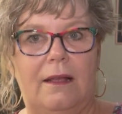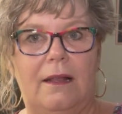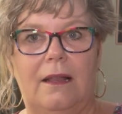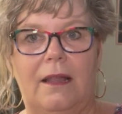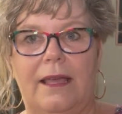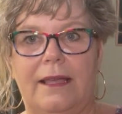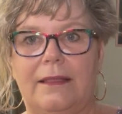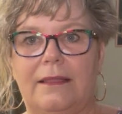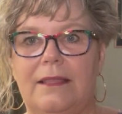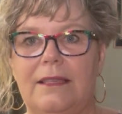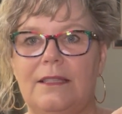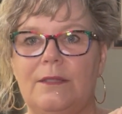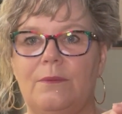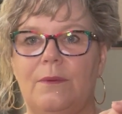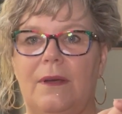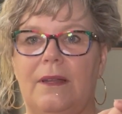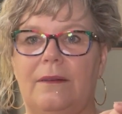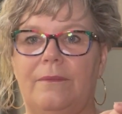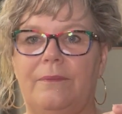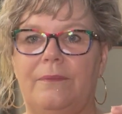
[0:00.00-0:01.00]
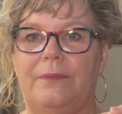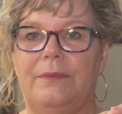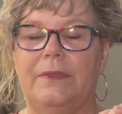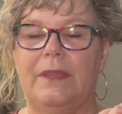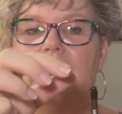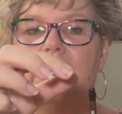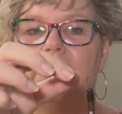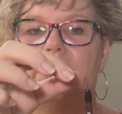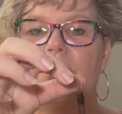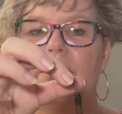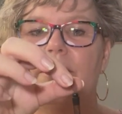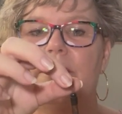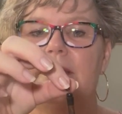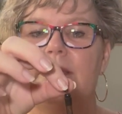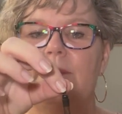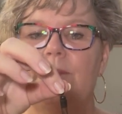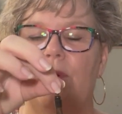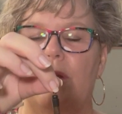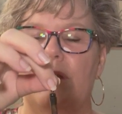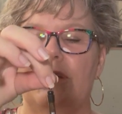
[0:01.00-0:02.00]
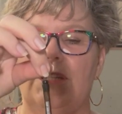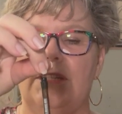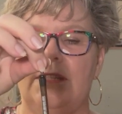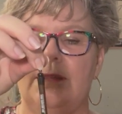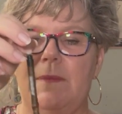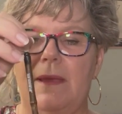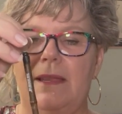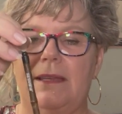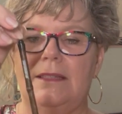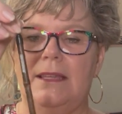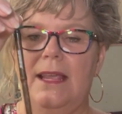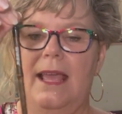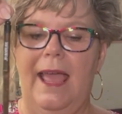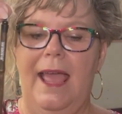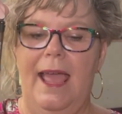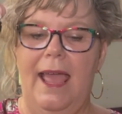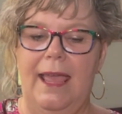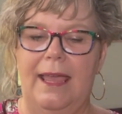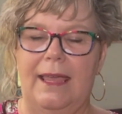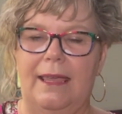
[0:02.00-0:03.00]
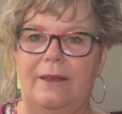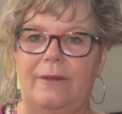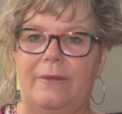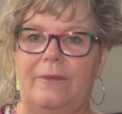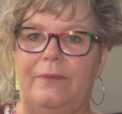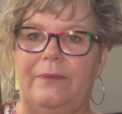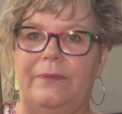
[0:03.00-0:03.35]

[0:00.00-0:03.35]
like this one, so this brush is meant to hang.